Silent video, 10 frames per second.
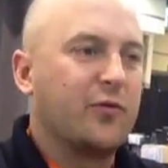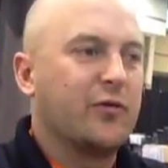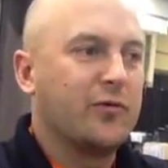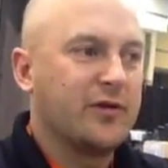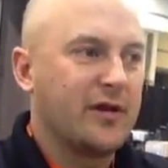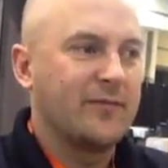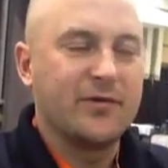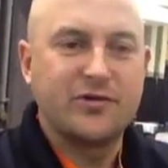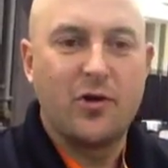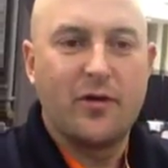When
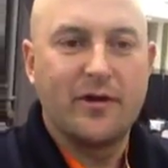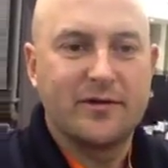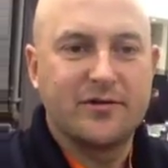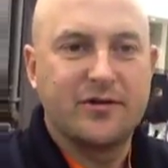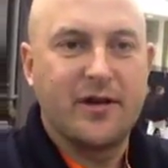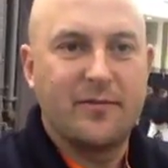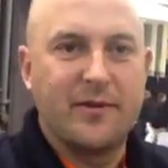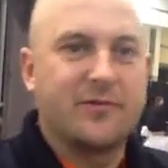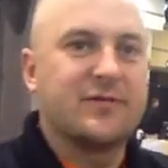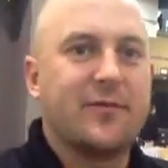you come to a show like this,
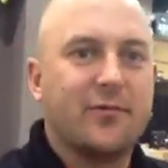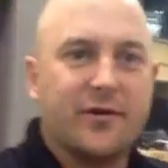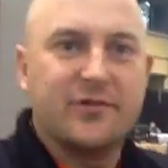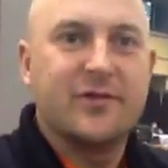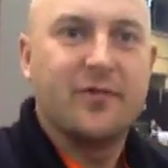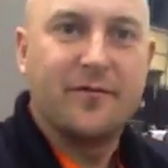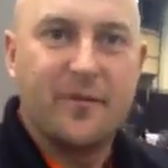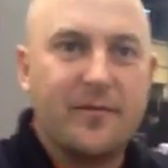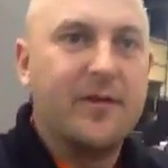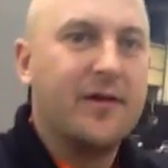you got to be able to separate
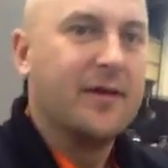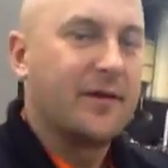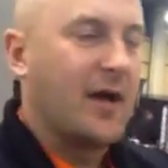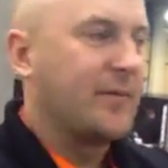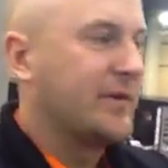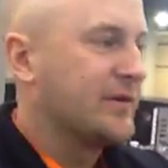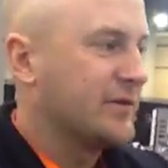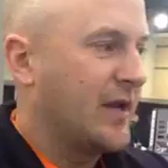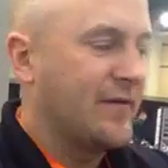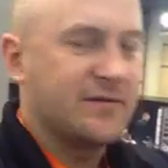yourself from
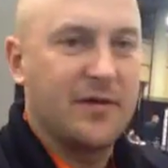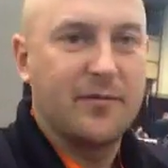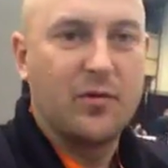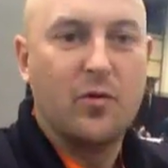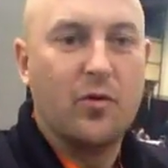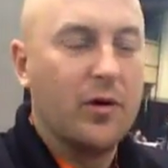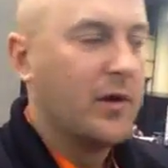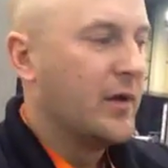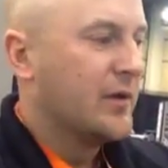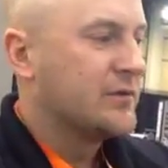competition, have something
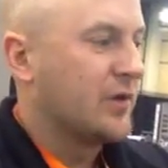cool.